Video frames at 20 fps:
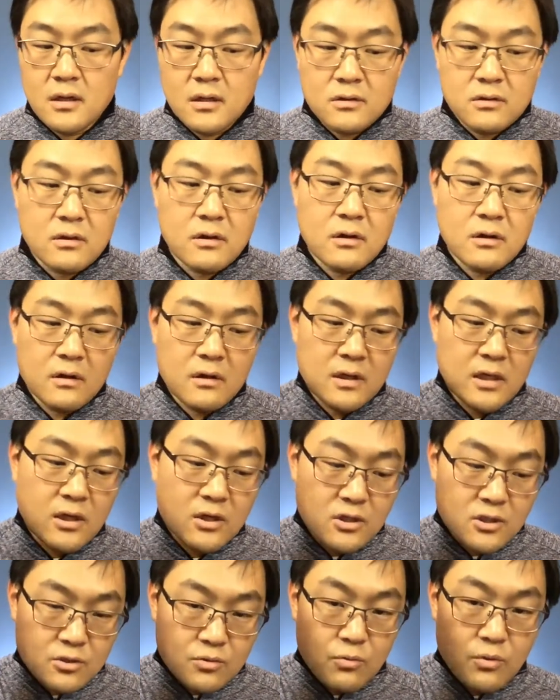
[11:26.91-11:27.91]
The year
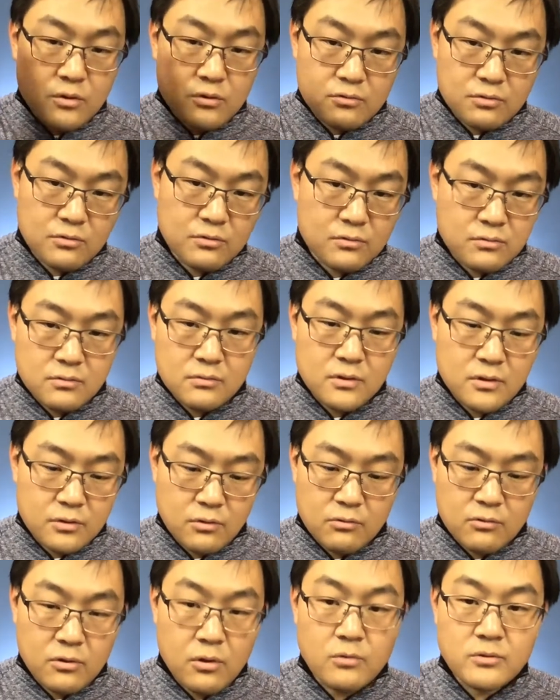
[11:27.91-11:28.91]
is going to
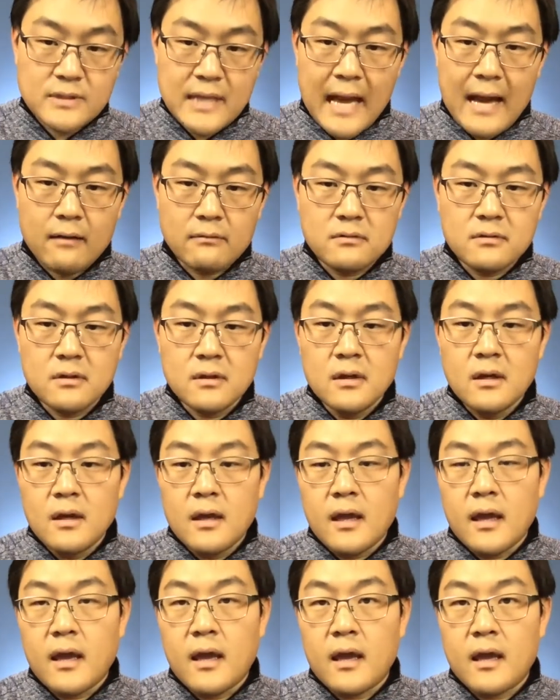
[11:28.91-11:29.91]
close out,
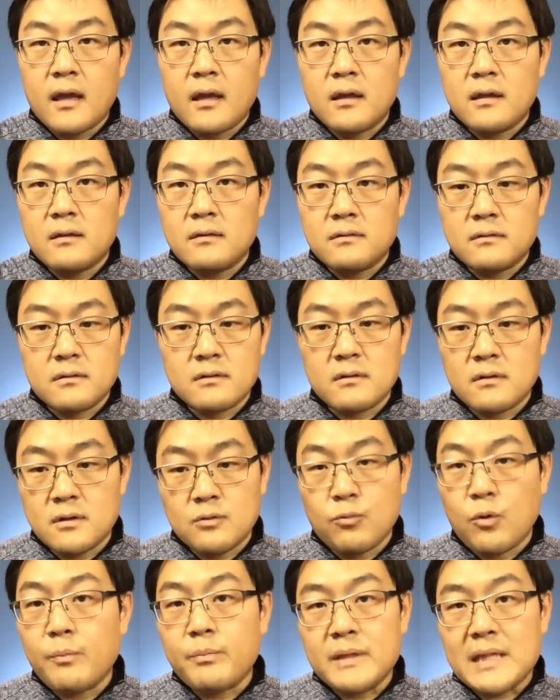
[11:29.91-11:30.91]
and it
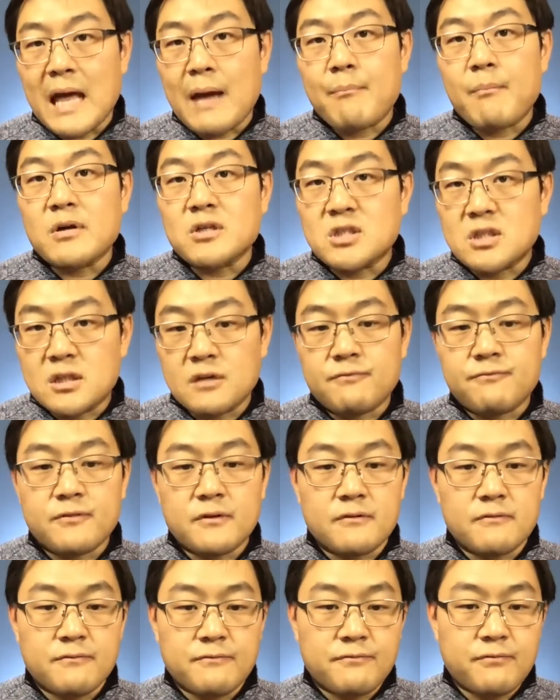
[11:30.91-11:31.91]
won't be that much
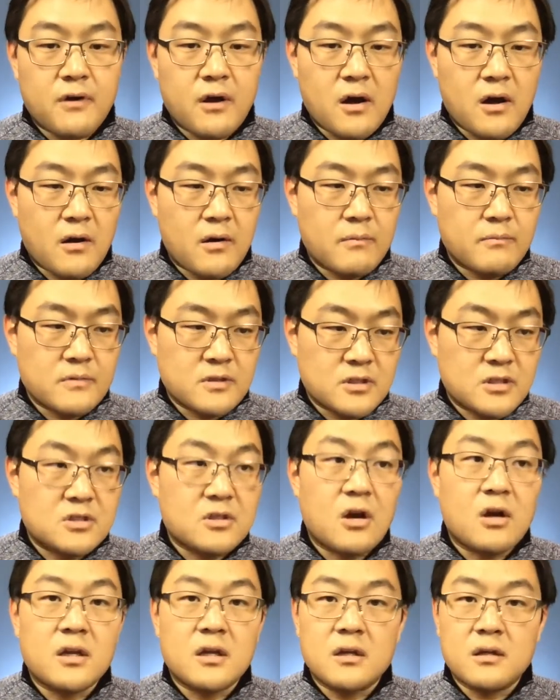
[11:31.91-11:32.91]
different from
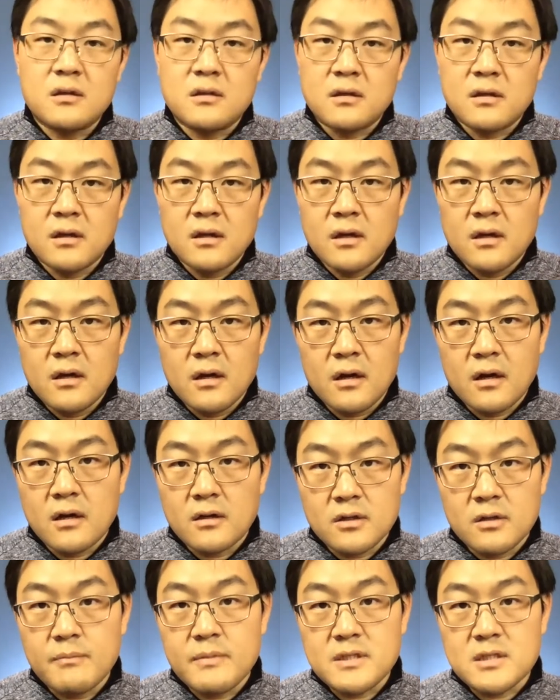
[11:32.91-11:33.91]
starting
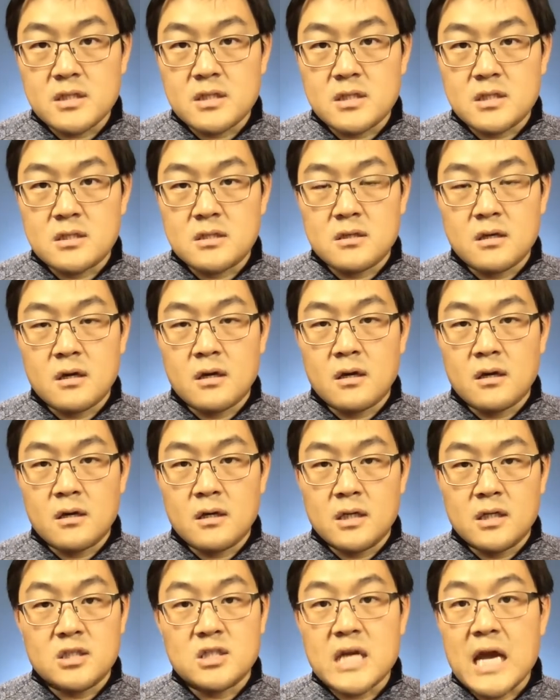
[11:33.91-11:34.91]
the business
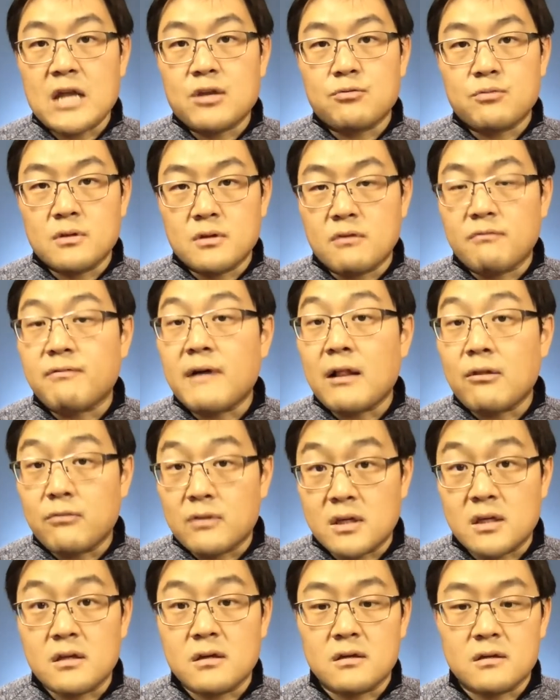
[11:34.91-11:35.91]
in January the
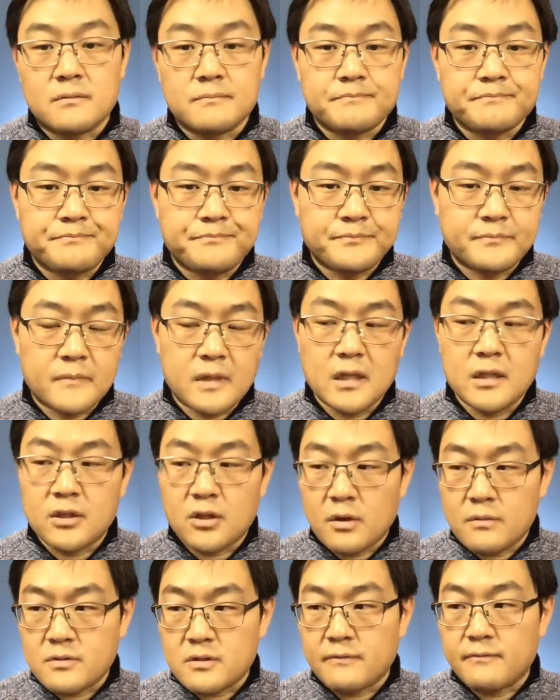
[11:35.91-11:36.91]
following year in
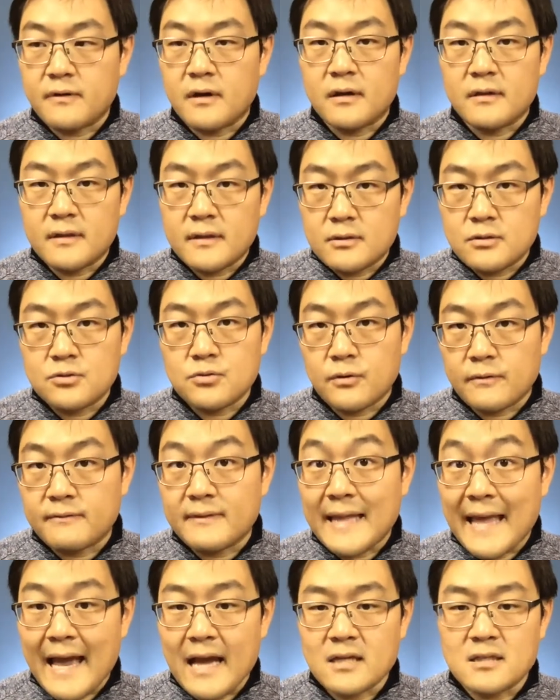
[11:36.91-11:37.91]
terms of sort of
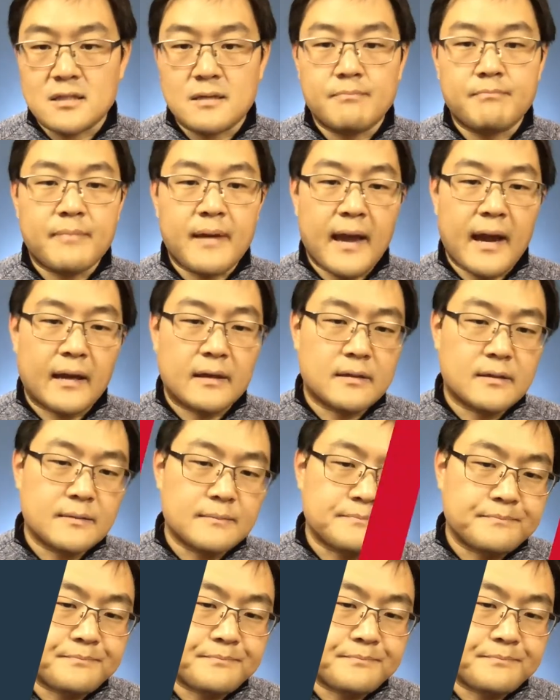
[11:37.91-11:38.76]
tax impact.